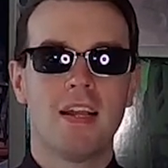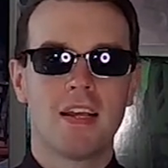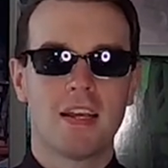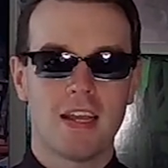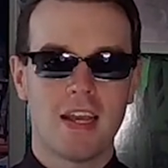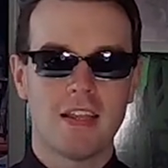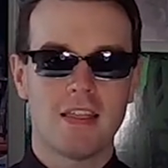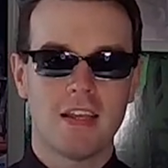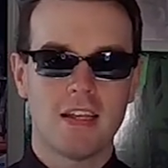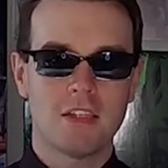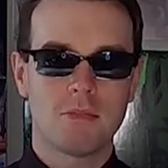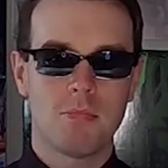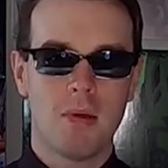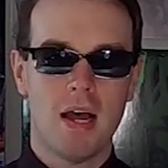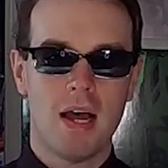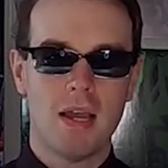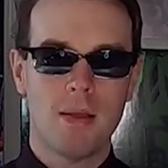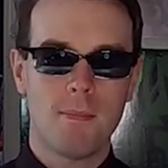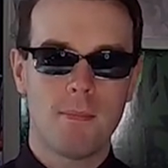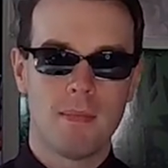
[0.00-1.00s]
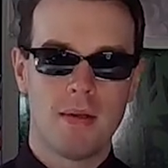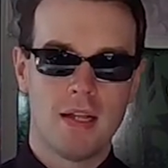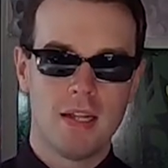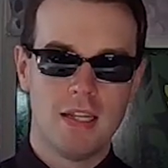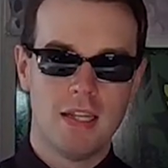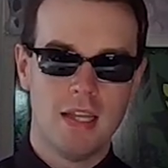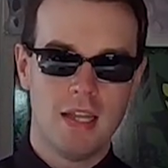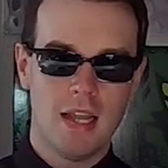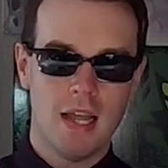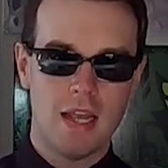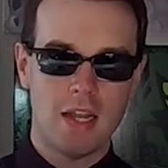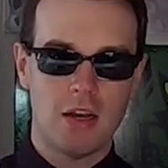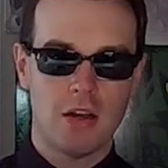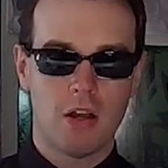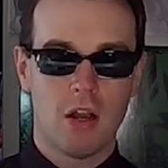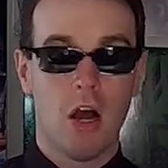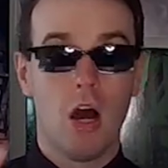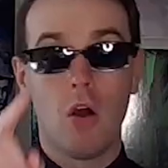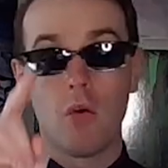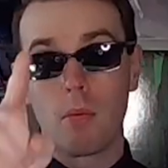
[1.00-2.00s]
Okay, thanks, bye. Later.
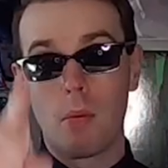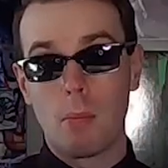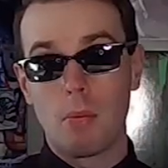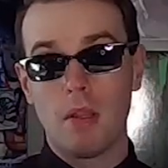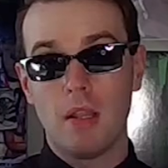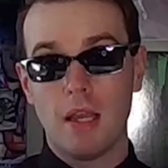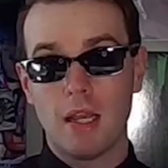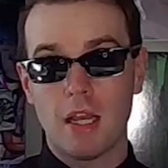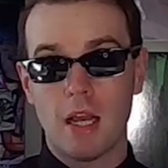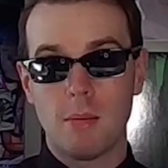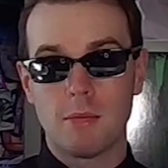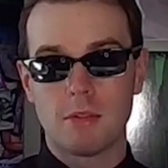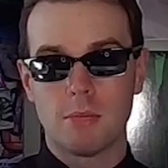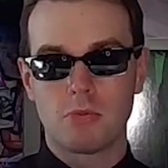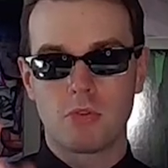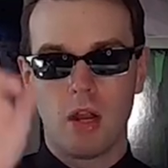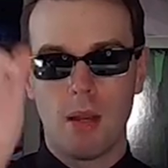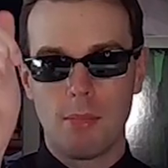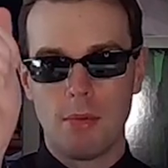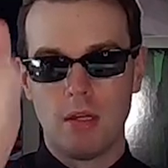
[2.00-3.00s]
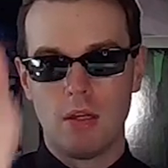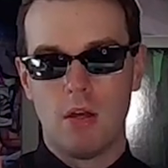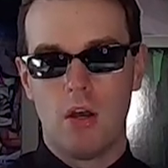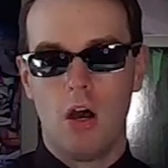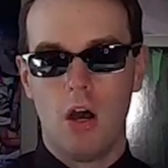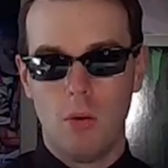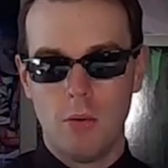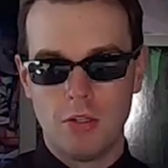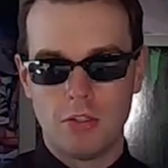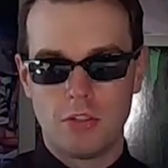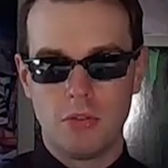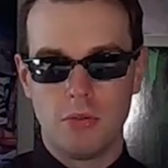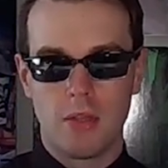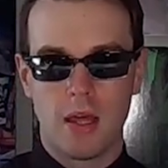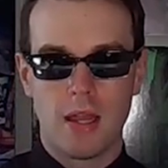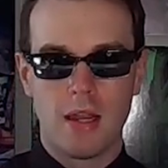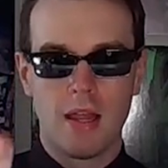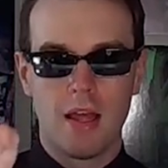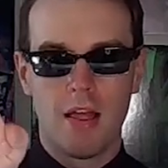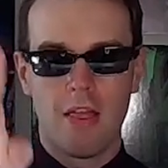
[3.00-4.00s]
Oh, remember to like, comment, subscribe. Always do that.